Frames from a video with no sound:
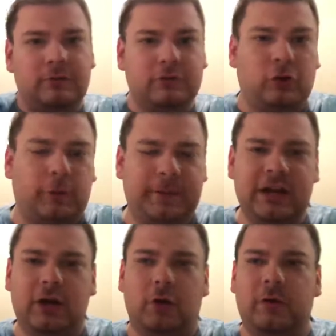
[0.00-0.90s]

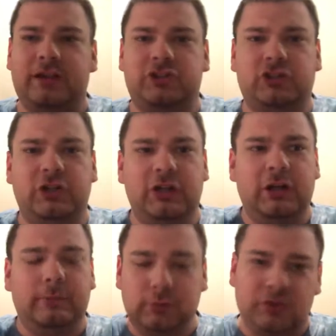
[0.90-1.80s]
Torpedo, which
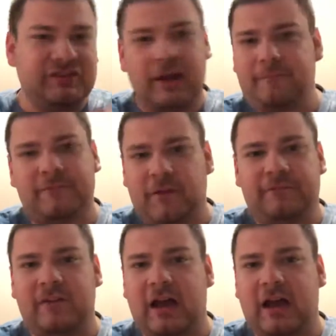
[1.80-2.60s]
blows up for